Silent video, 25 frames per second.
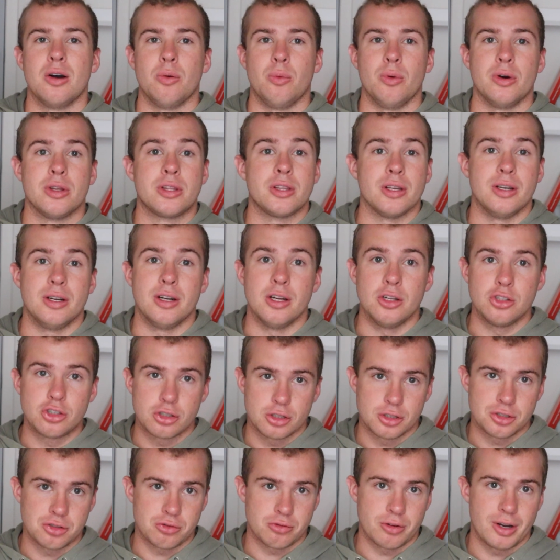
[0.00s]
with an
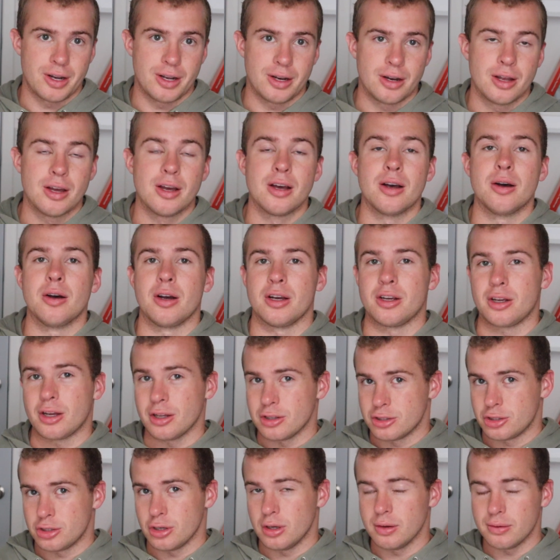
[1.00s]
interest rate, a
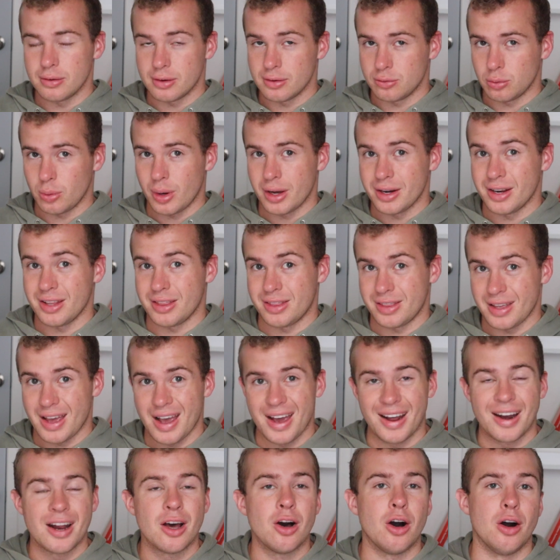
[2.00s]
conservative one at
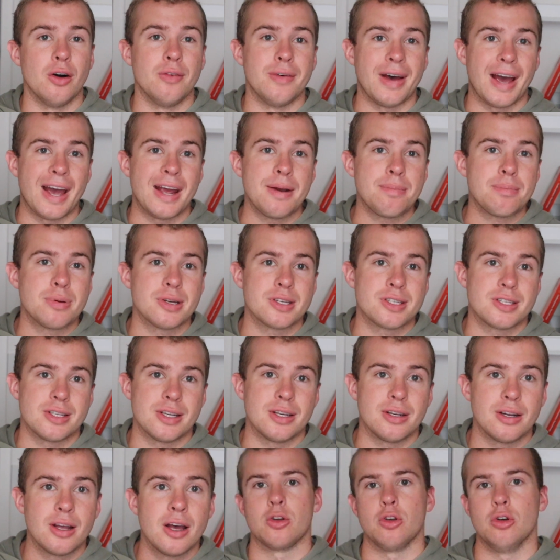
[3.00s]
that, of
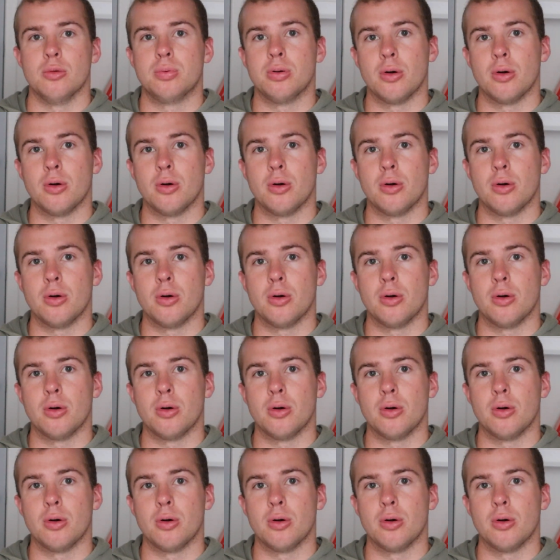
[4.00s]
8%, your